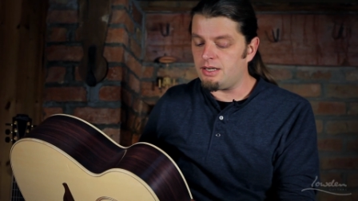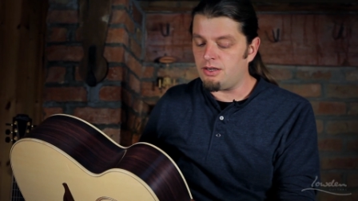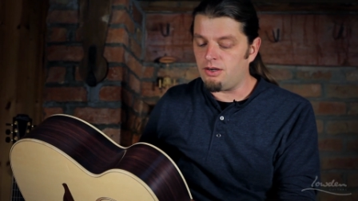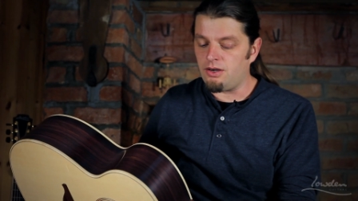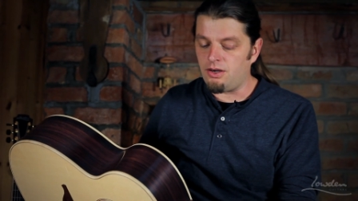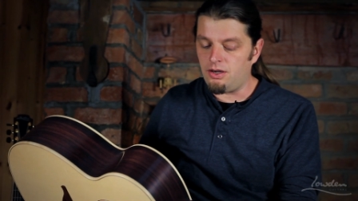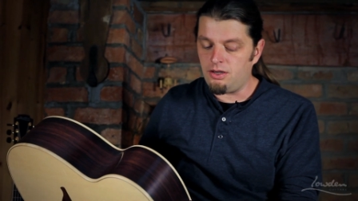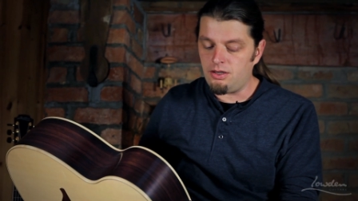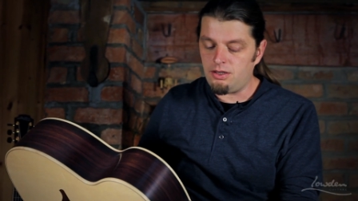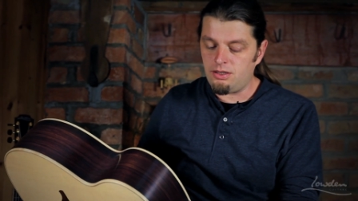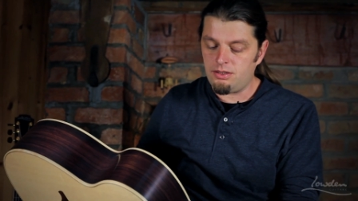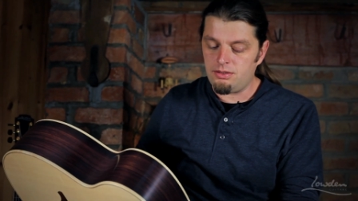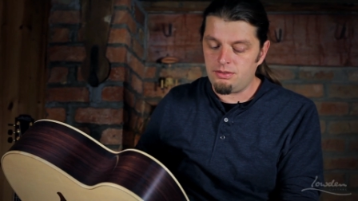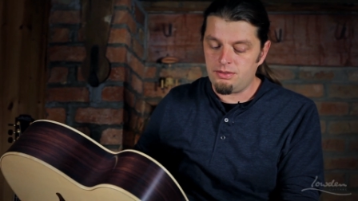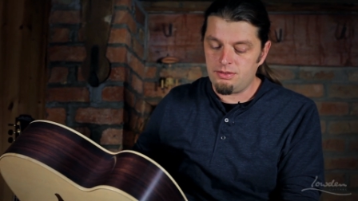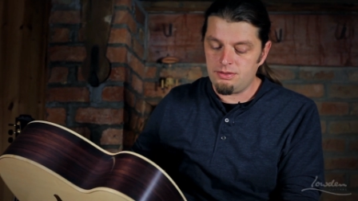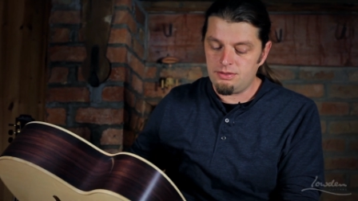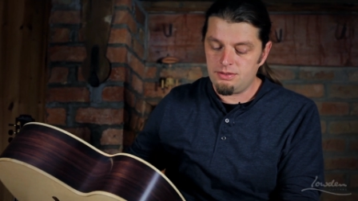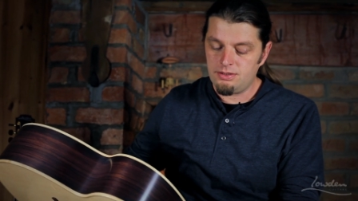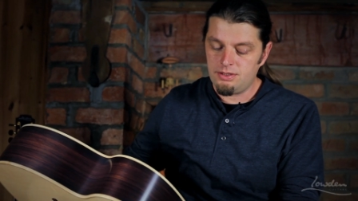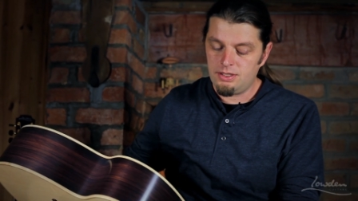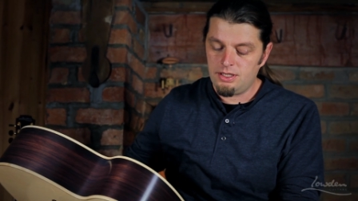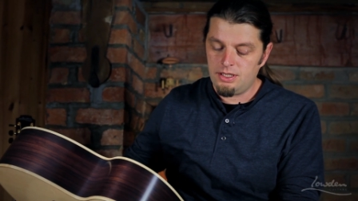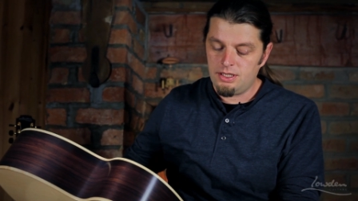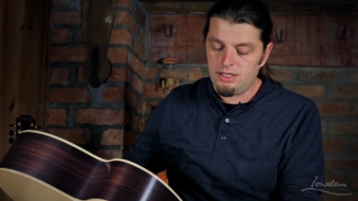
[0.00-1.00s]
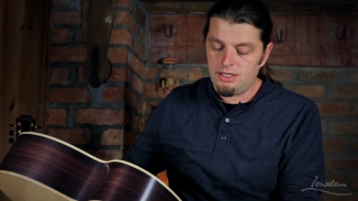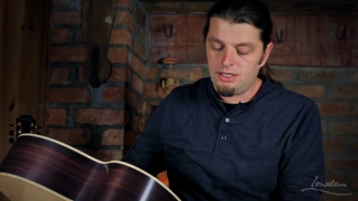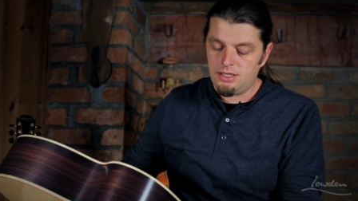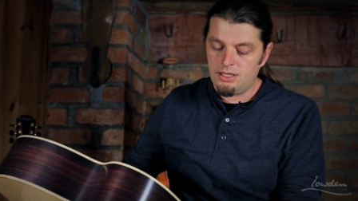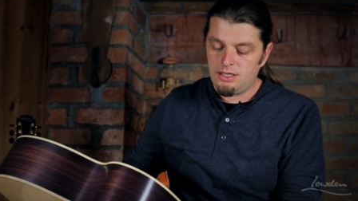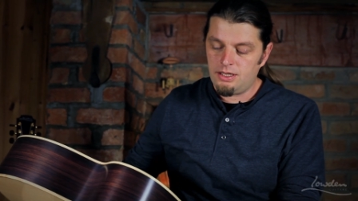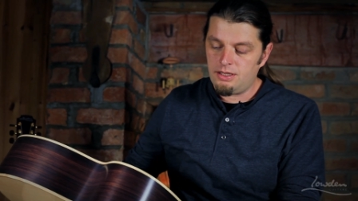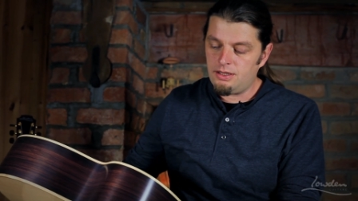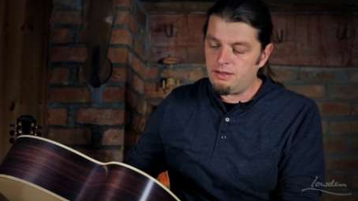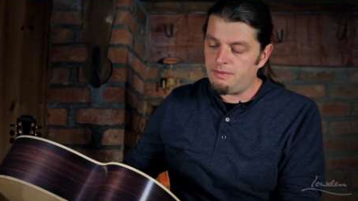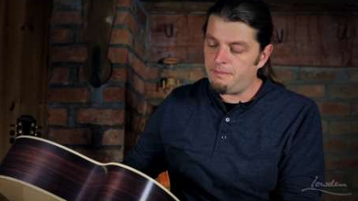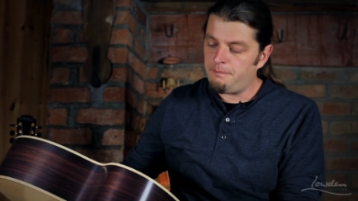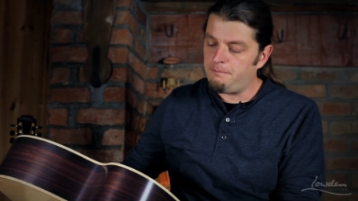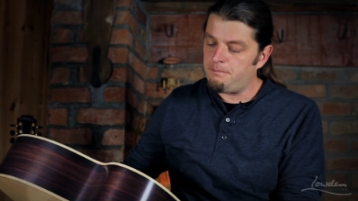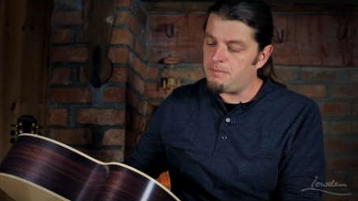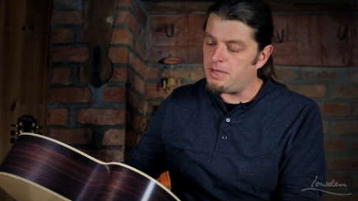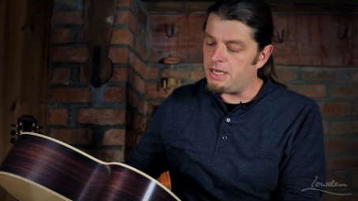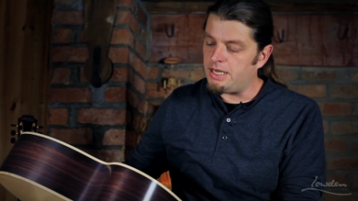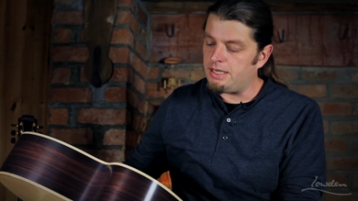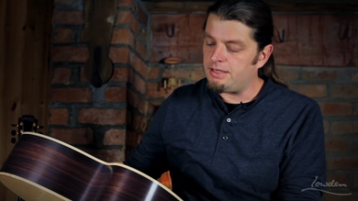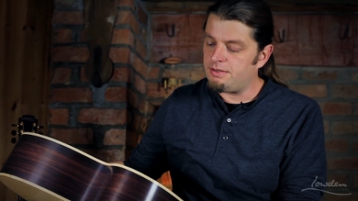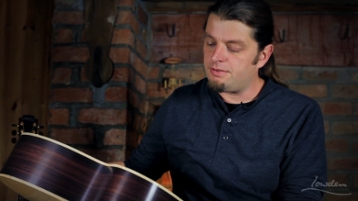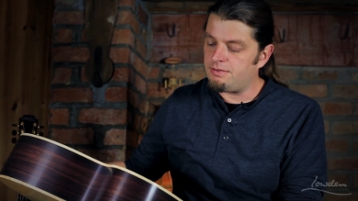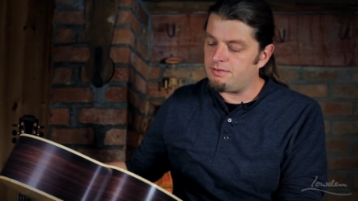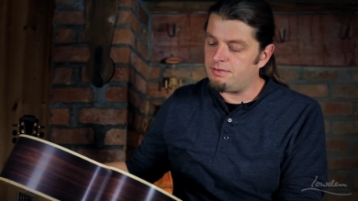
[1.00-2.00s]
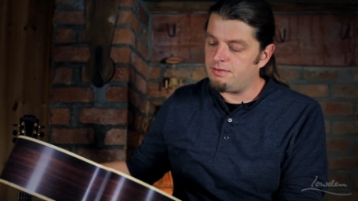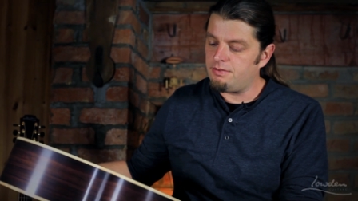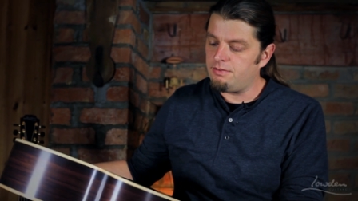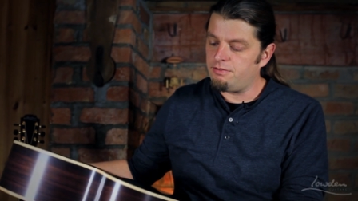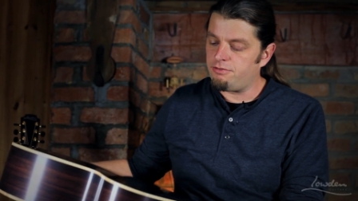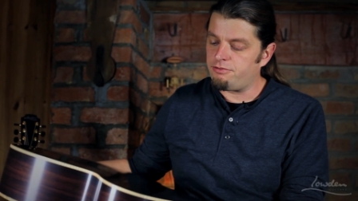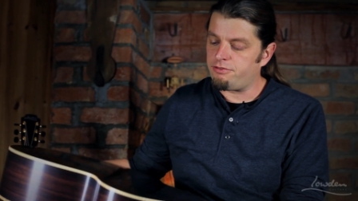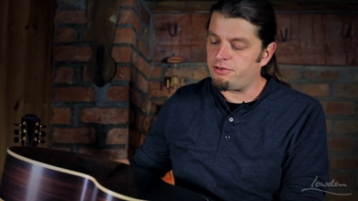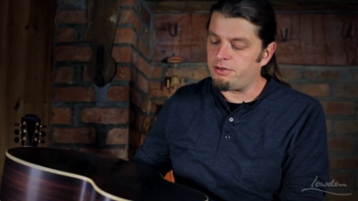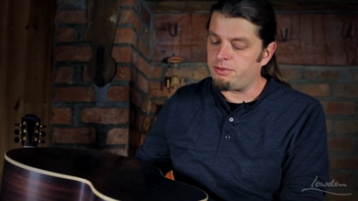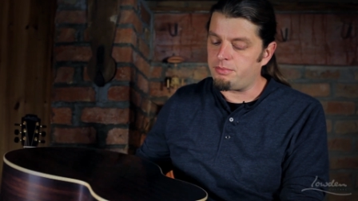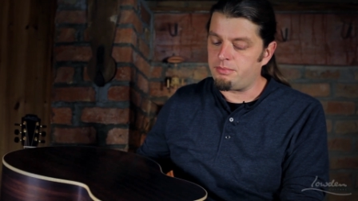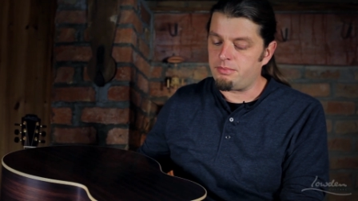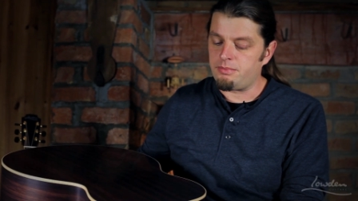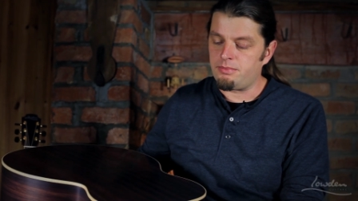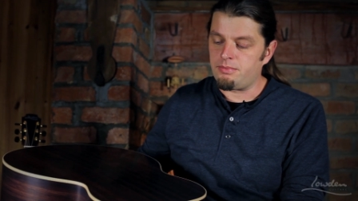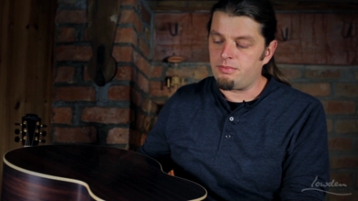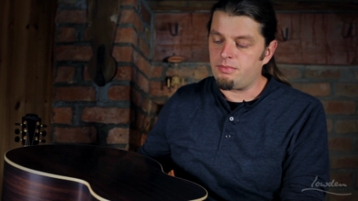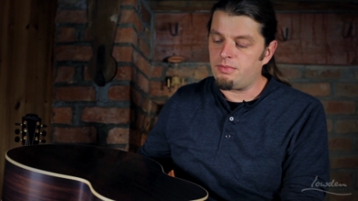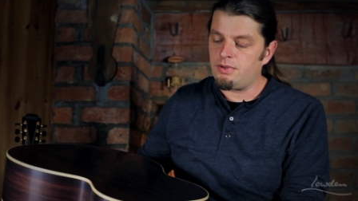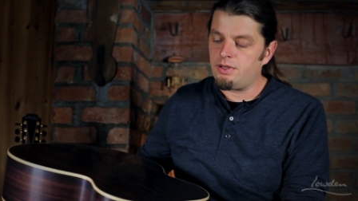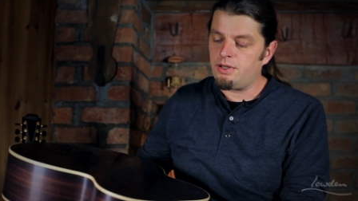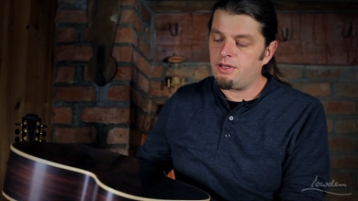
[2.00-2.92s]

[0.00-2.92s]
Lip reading: all made from